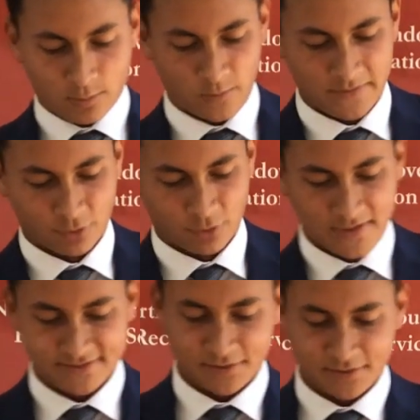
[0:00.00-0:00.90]
We'd be
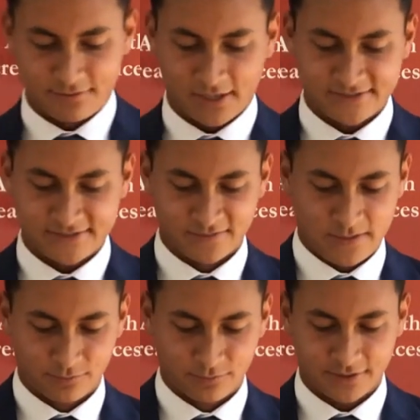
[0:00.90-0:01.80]
remiss not to thank some of the
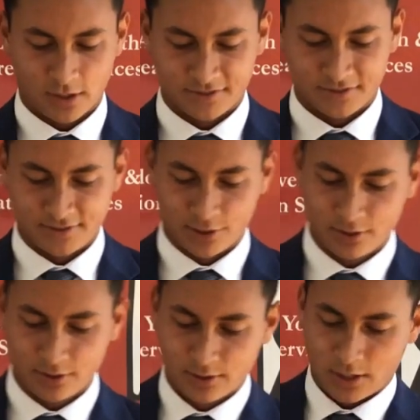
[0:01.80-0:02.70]
people that got us here.
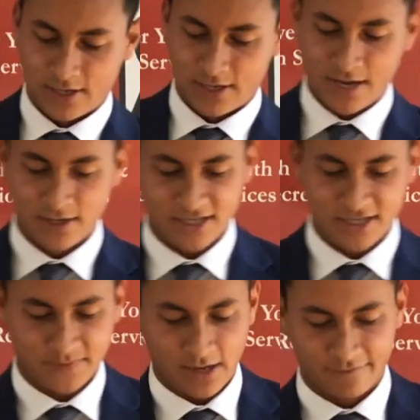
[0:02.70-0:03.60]
On Hannah and
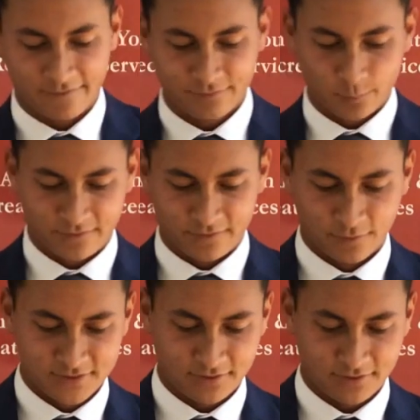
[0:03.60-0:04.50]
I's behalf, we'd
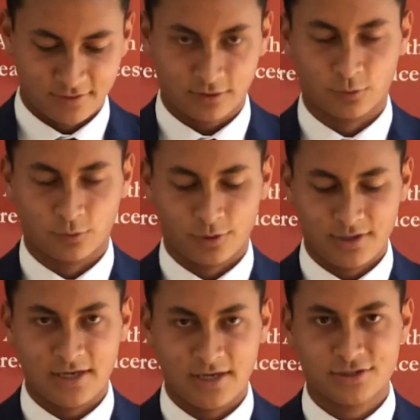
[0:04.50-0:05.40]
first like to thank
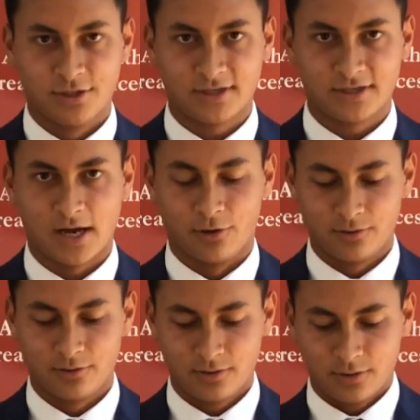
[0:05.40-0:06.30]
Lauren, Asia, and Kyle.
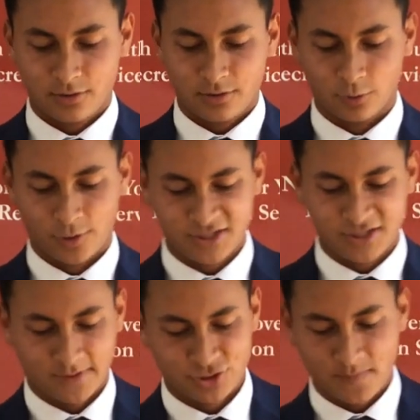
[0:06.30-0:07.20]
Lauren has
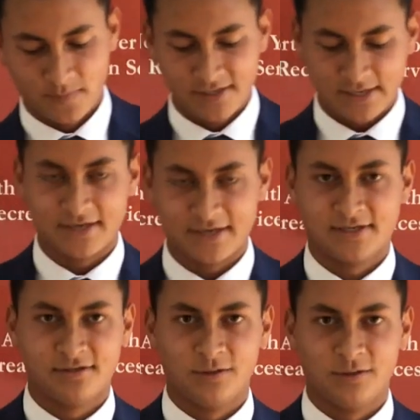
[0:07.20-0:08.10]
been a tremendous
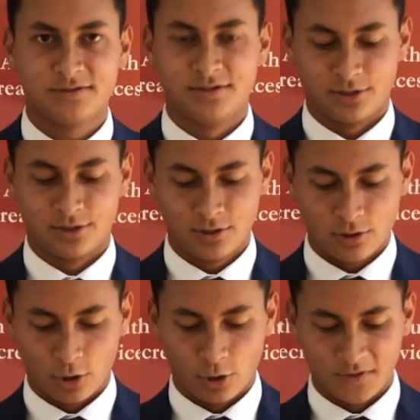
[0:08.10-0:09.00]
asset to the youth center,
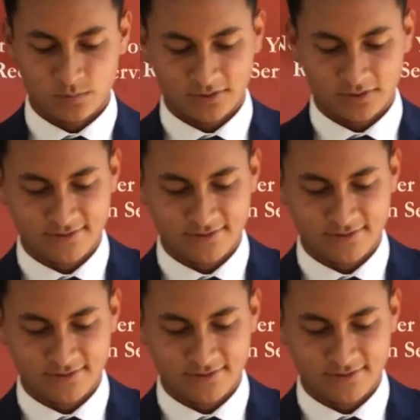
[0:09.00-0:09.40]
always willing